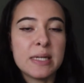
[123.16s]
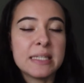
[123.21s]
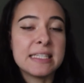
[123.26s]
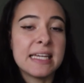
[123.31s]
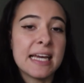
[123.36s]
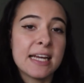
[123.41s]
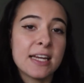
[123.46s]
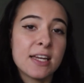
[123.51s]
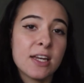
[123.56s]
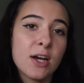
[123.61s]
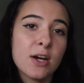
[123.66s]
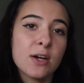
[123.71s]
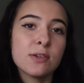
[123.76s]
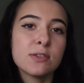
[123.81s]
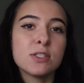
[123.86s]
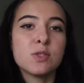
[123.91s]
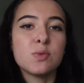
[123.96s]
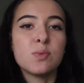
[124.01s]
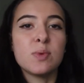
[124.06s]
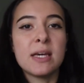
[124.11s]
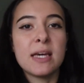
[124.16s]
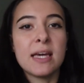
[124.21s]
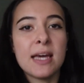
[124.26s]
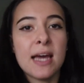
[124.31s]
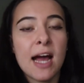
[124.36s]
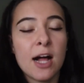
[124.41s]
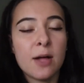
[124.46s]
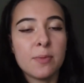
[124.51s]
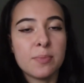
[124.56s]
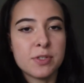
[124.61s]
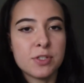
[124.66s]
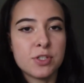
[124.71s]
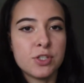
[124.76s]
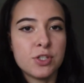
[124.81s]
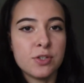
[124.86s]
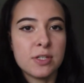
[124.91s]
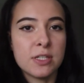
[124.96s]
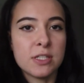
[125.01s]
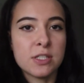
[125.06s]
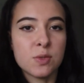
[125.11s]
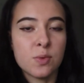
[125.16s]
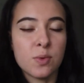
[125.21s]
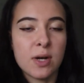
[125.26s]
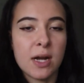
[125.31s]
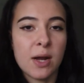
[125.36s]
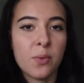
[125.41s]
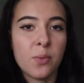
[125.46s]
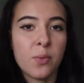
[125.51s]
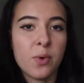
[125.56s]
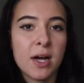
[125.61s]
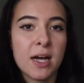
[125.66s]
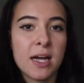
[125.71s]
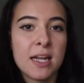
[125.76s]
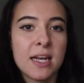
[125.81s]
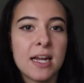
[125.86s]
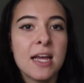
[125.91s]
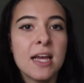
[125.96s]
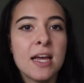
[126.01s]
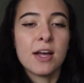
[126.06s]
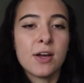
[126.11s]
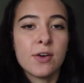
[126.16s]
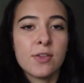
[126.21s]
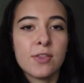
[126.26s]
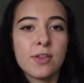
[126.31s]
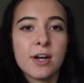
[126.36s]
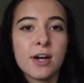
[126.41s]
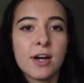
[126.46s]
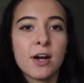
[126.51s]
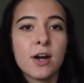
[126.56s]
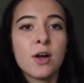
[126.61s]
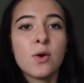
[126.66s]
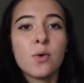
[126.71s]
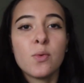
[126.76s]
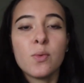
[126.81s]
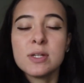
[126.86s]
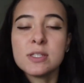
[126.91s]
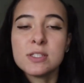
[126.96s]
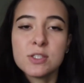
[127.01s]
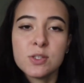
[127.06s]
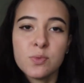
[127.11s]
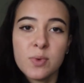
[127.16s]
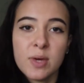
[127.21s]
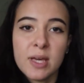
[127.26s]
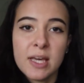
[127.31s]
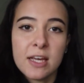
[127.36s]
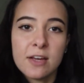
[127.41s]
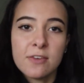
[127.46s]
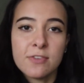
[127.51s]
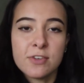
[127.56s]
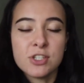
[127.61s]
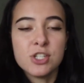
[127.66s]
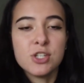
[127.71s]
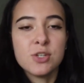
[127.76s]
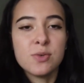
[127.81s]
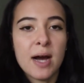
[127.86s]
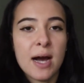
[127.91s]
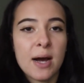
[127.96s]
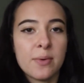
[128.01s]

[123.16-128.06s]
we take notes, we help the students one-on-one. -on -one. I go there once a week for two